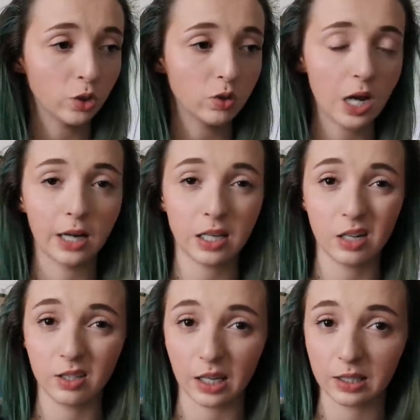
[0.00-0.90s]
You do not
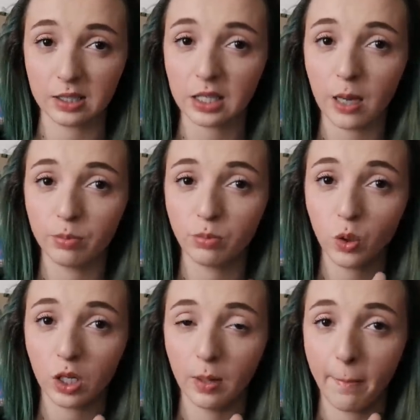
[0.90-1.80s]
need a second step.
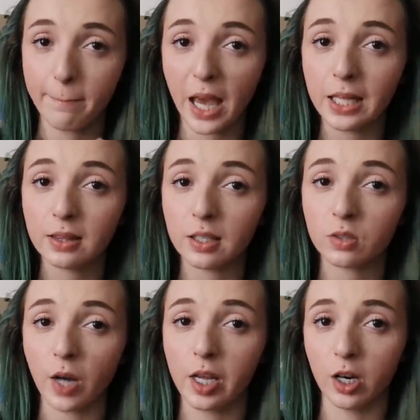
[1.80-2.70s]
You can paint
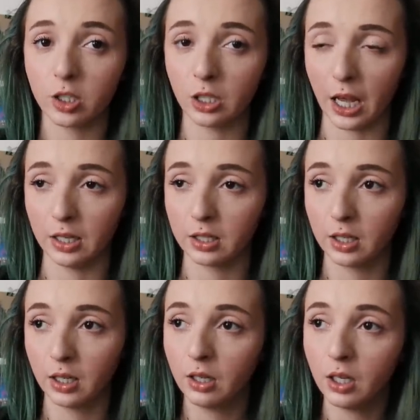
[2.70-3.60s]
this right on your head.
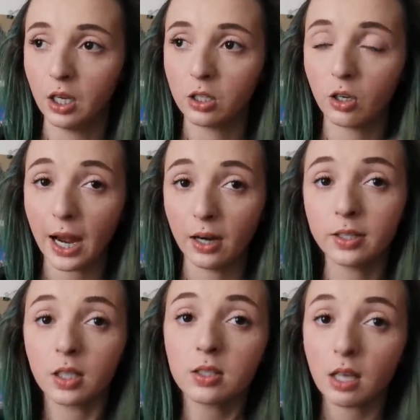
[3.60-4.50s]
Your
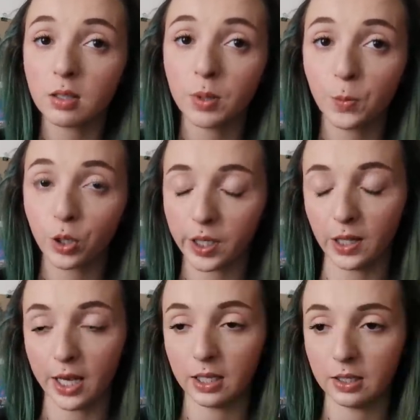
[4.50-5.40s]
hair does have to be
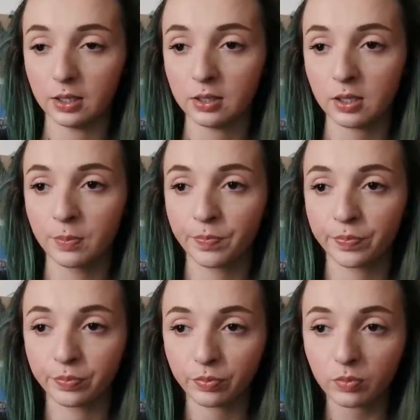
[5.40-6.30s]
pre-lightened
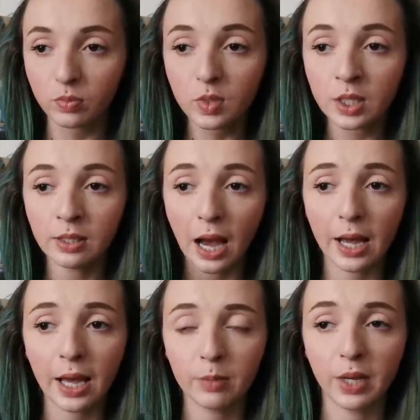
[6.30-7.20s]

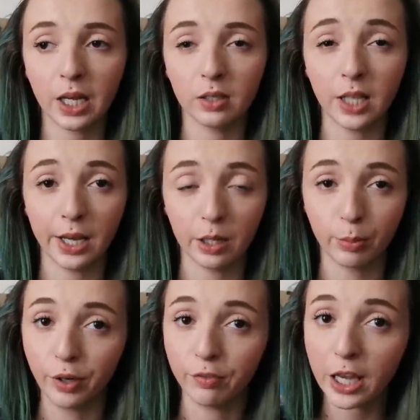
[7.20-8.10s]
I had my hair
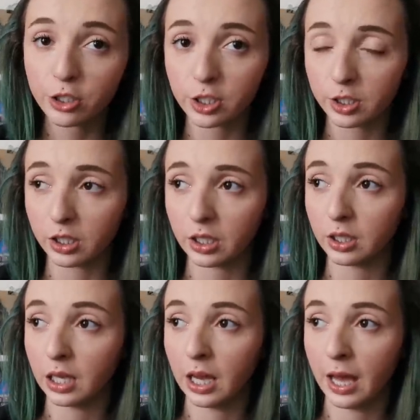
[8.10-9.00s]
lightened
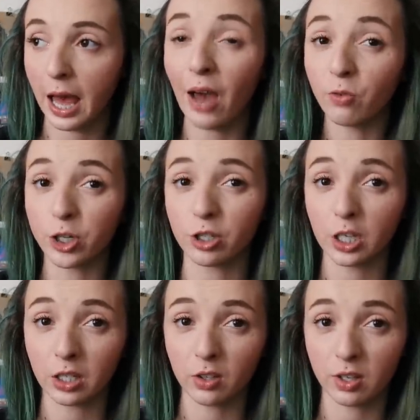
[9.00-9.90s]
professionally at Richard
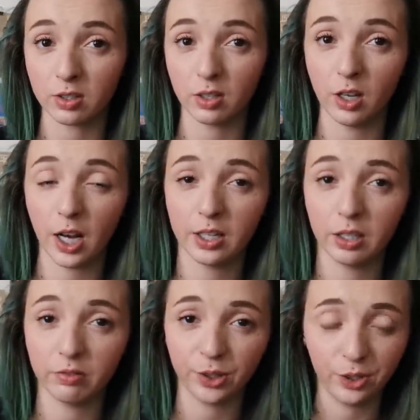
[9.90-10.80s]
Nicholas Salon
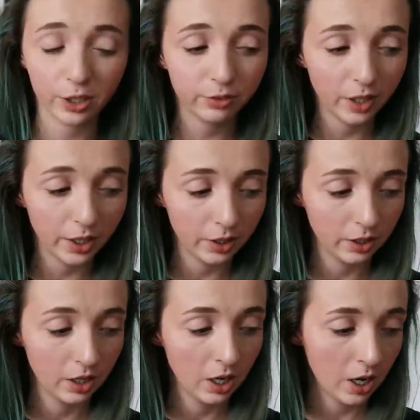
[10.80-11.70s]
in
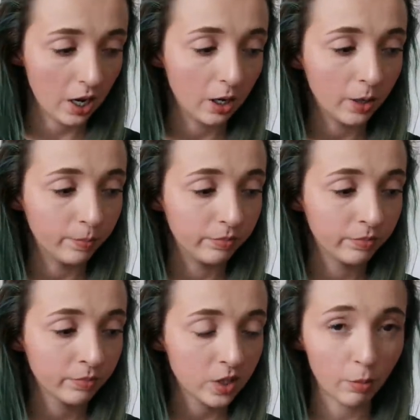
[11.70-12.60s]
Philadelphia. Um,
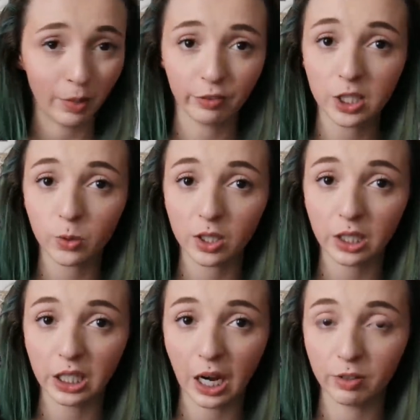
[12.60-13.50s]
some of my friends work
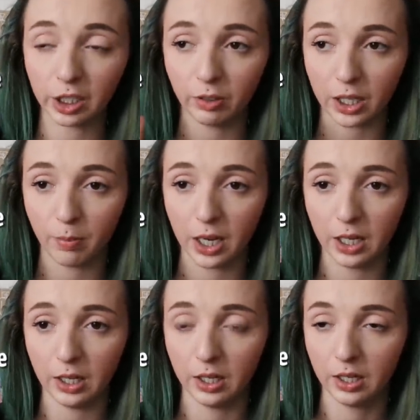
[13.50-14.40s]
there. I really
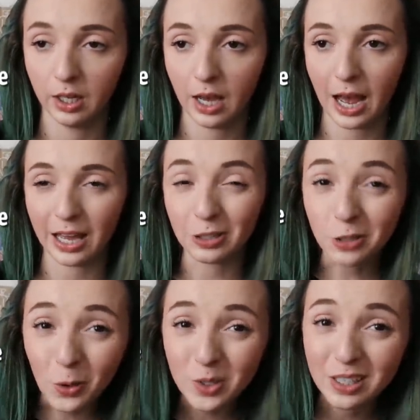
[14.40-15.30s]
recommend it. I had
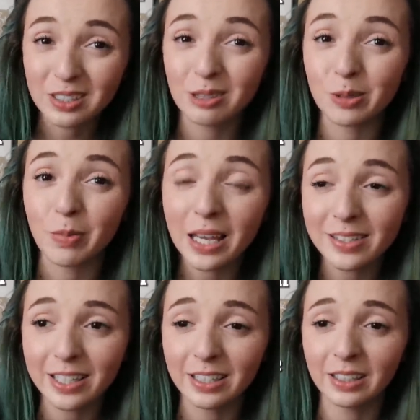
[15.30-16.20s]
Josie. She was
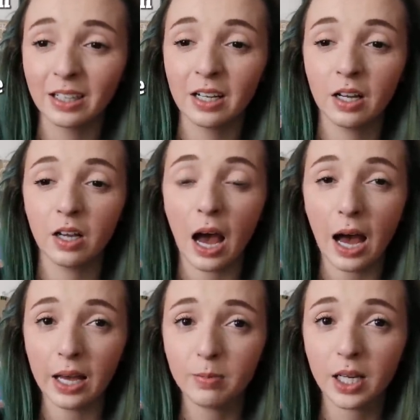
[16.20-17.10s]
amazing.
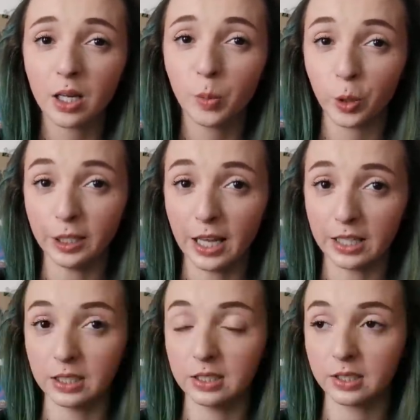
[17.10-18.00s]
I had my hair
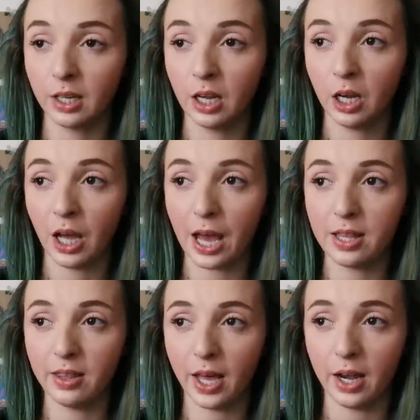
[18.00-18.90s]
pre-lightened
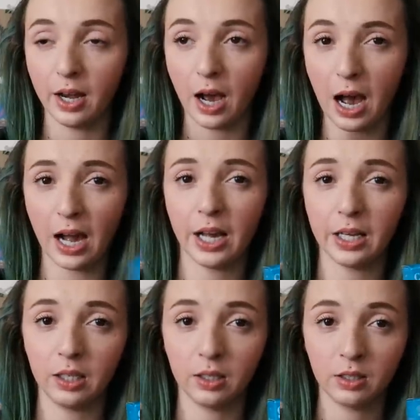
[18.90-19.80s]
and then
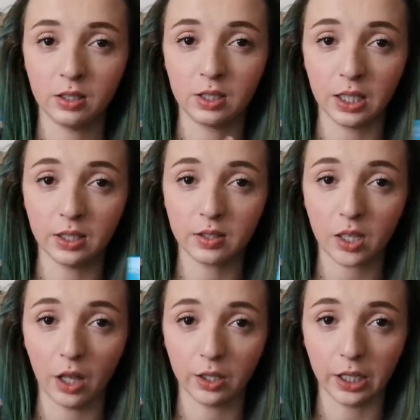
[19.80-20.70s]
I did this
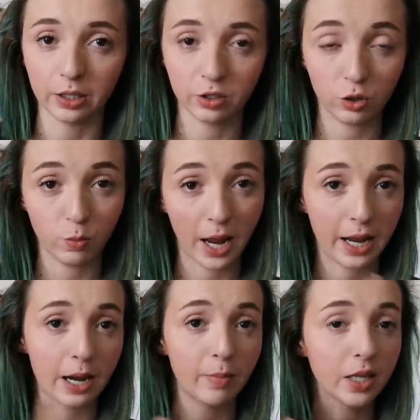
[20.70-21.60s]
color to my
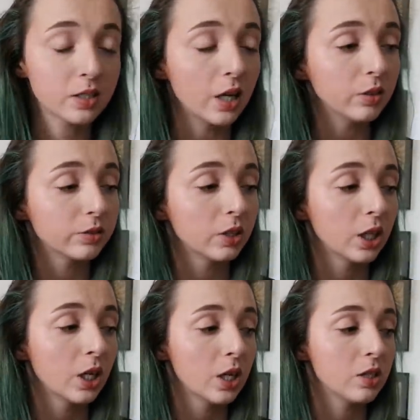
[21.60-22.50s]
hair myself.
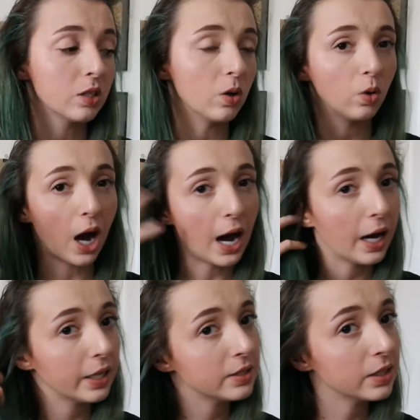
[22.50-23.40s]
So
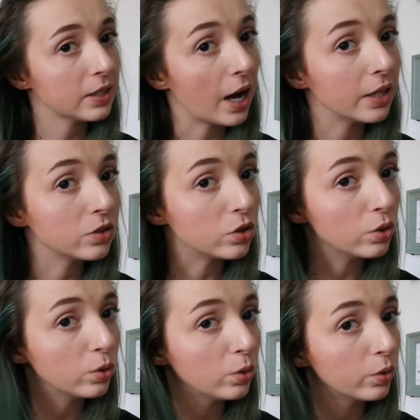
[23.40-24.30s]
I did not
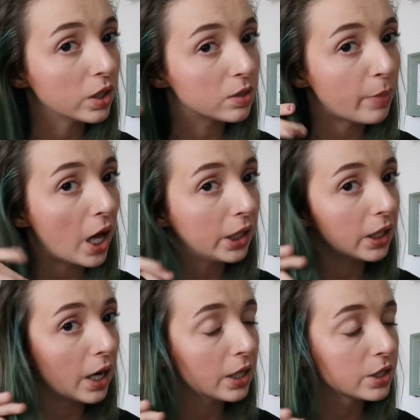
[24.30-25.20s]
do this
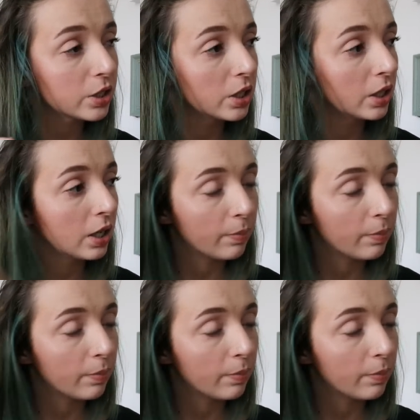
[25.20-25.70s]
balayage.